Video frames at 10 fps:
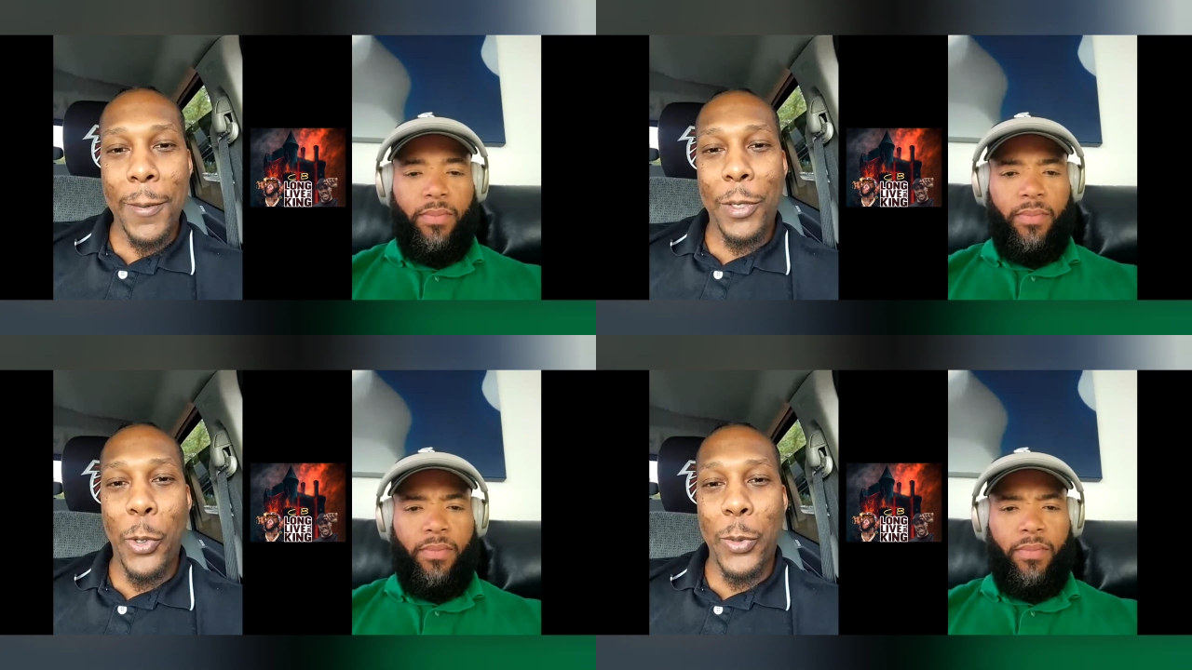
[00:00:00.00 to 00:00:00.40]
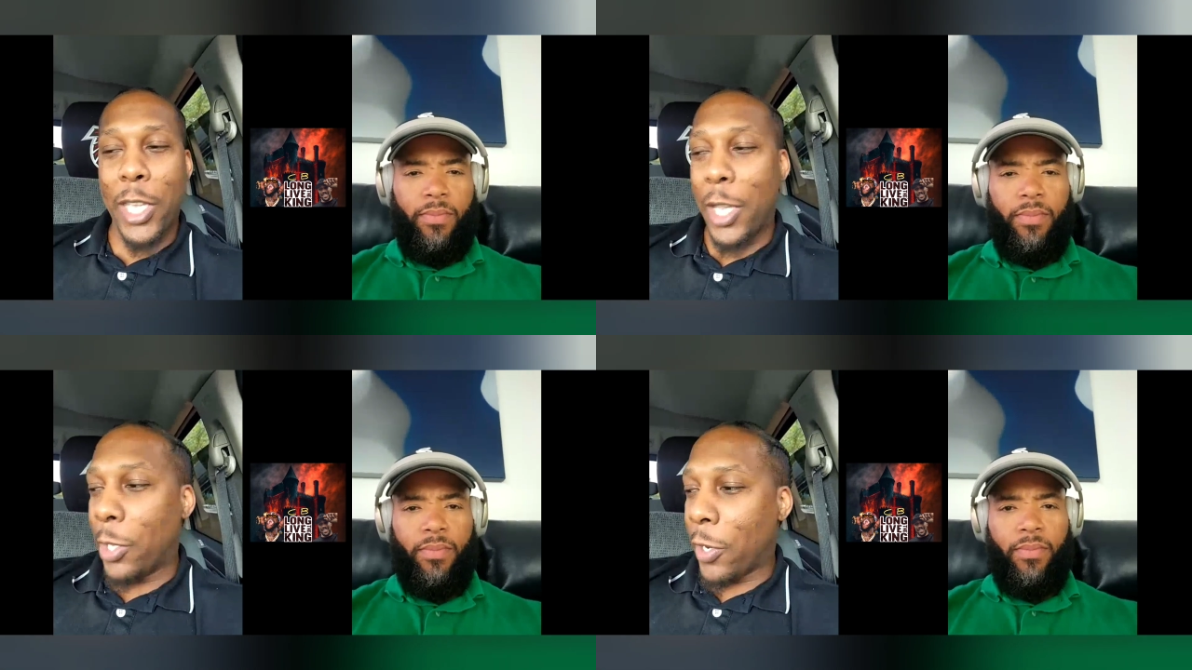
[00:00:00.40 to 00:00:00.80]
Speaker 1: You know what I'm
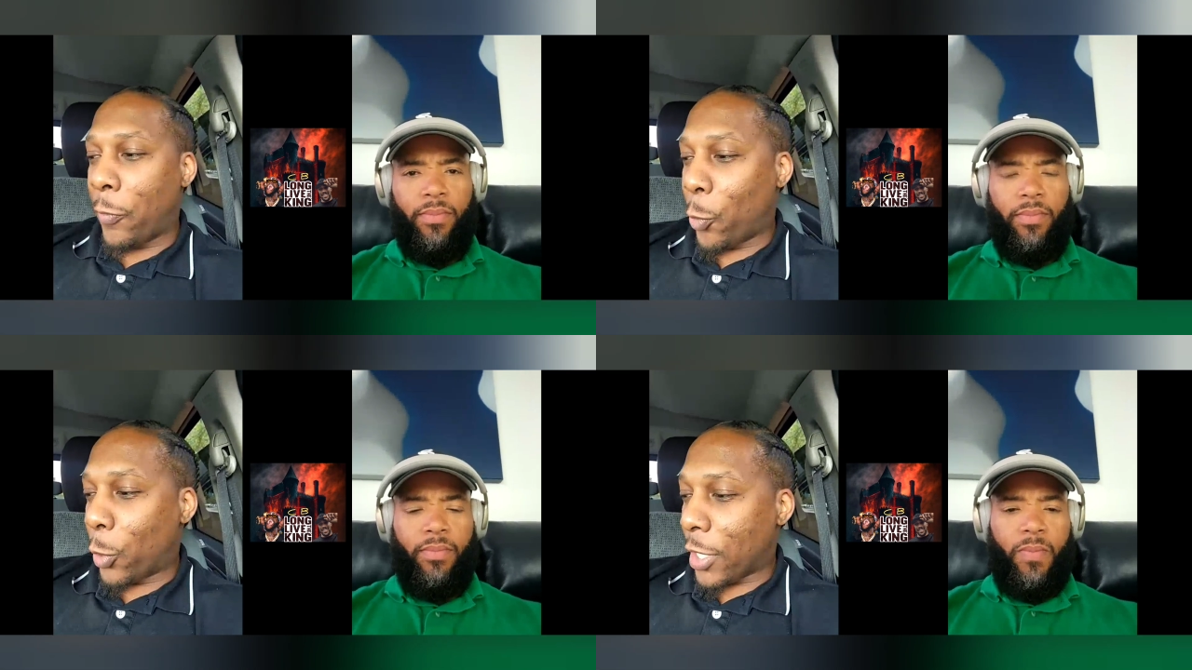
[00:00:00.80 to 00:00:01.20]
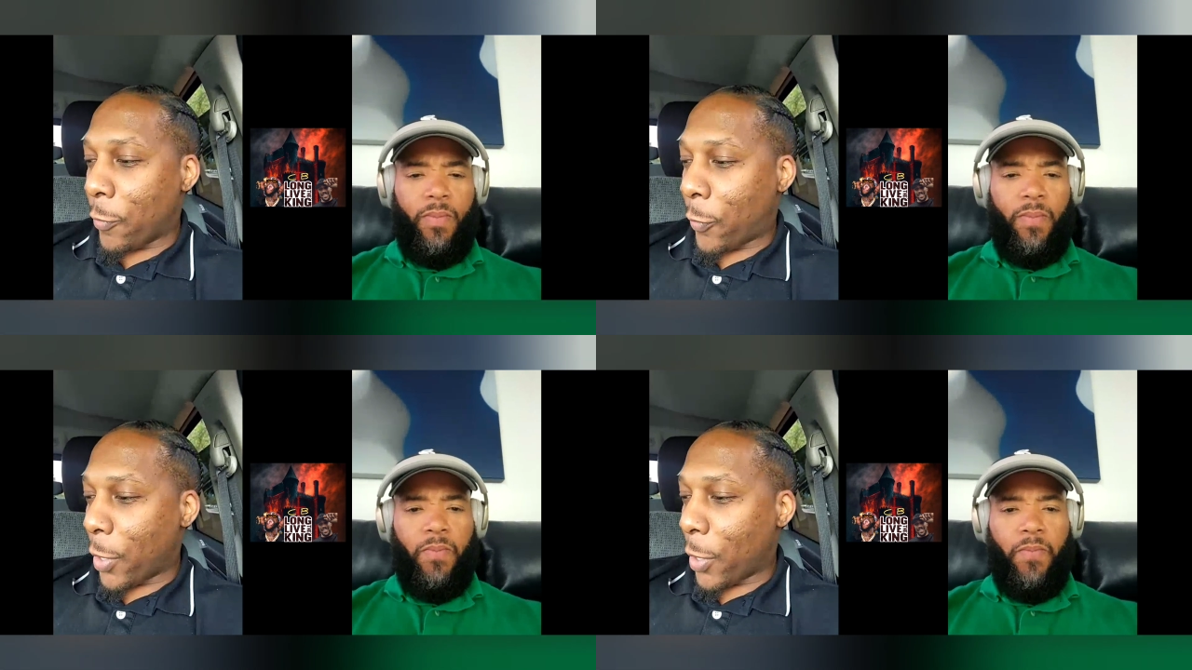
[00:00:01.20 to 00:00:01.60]
saying? Looking forward to
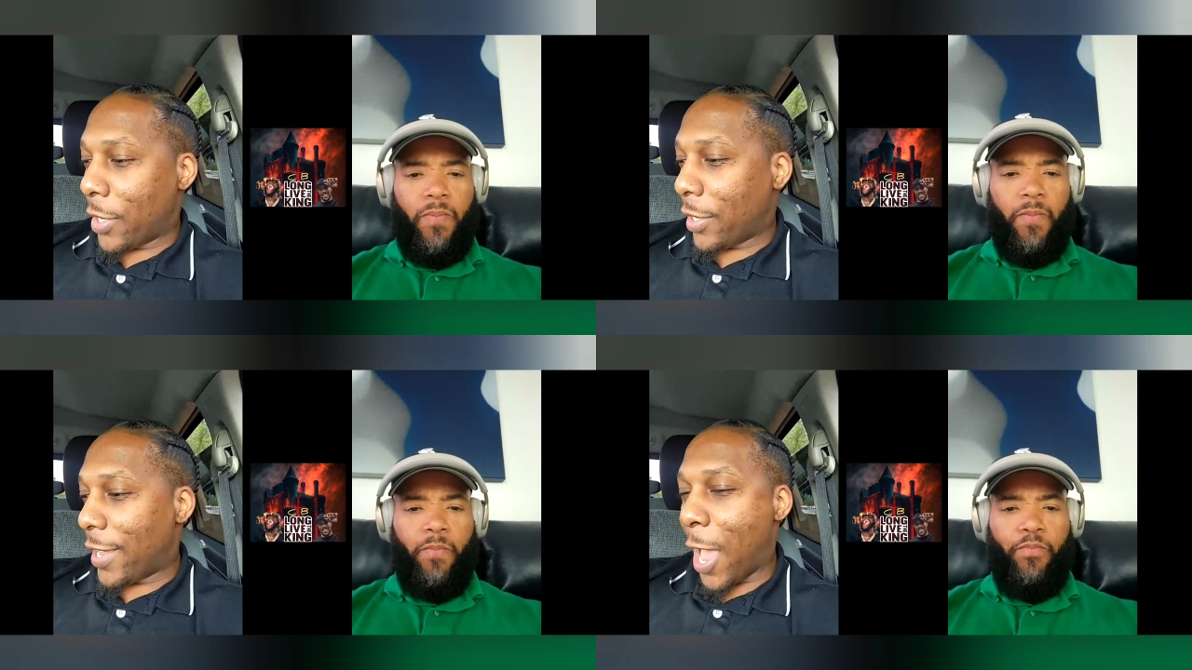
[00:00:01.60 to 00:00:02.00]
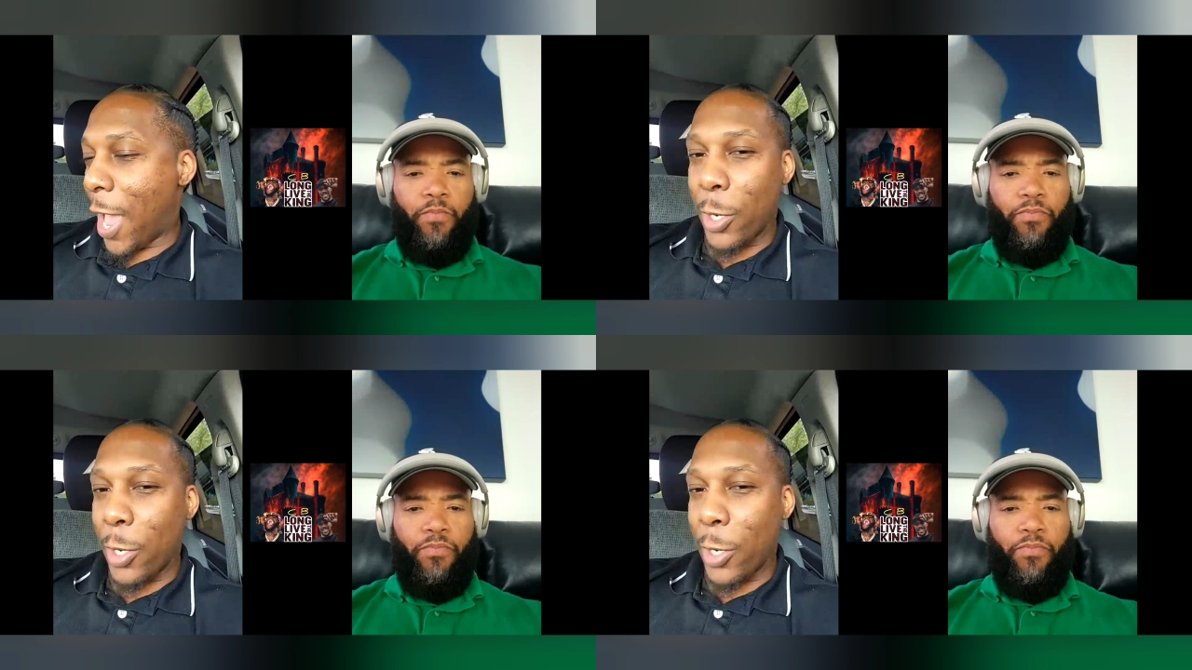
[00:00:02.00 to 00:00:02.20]
that fight, man, and